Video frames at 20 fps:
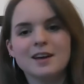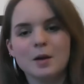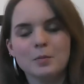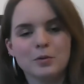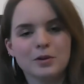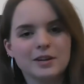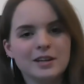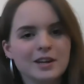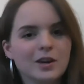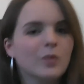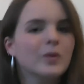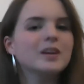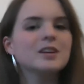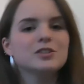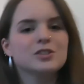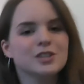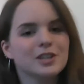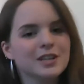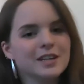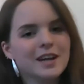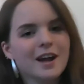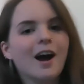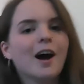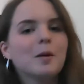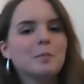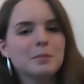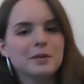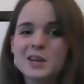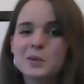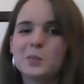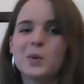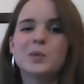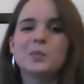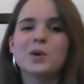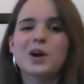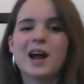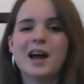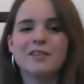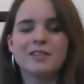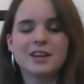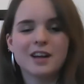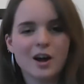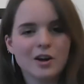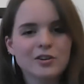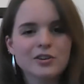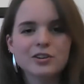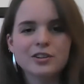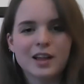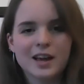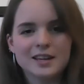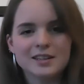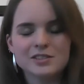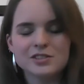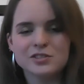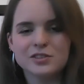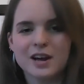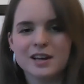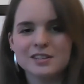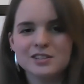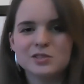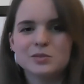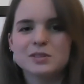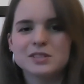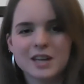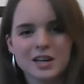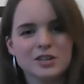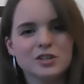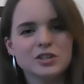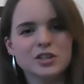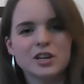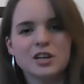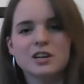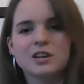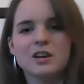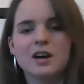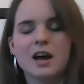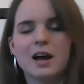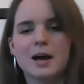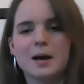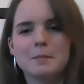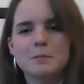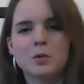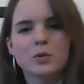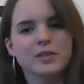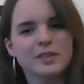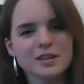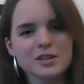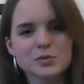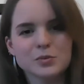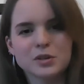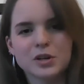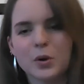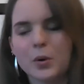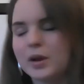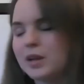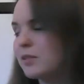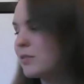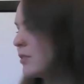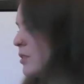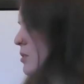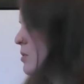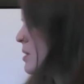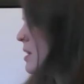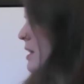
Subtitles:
a pretty quick journey up when we're having underlying stress or tension or things we're going through.